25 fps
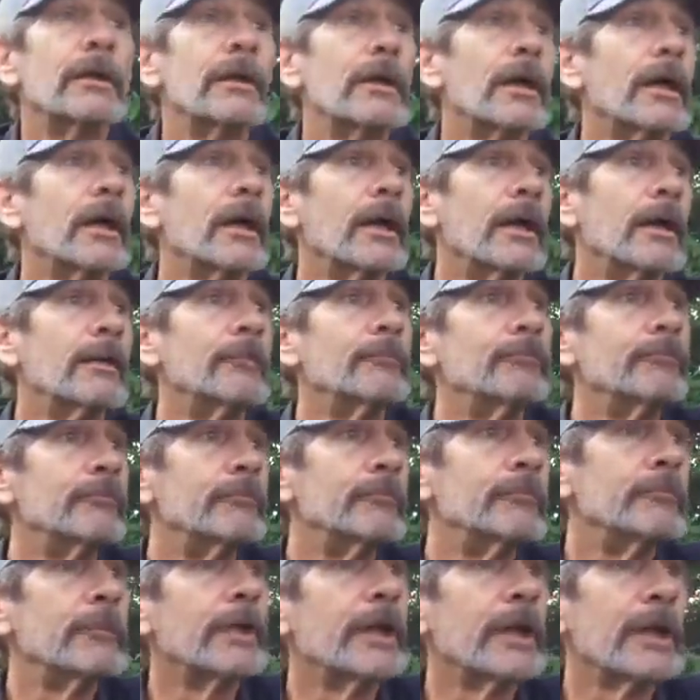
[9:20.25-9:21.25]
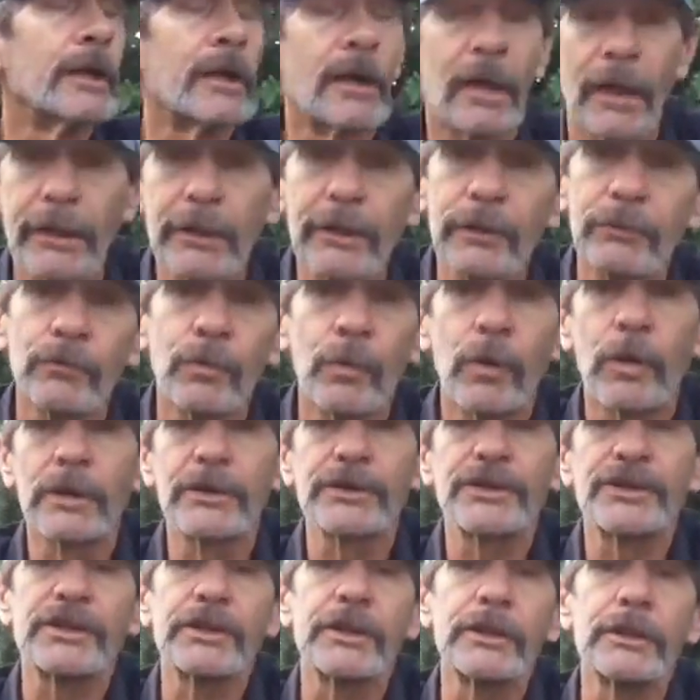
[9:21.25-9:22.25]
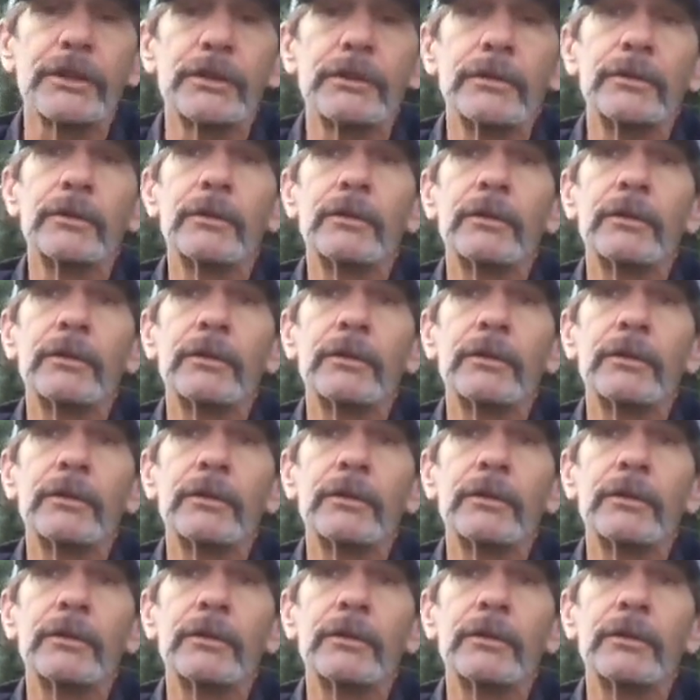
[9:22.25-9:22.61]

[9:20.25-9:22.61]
And I didn't want to see it,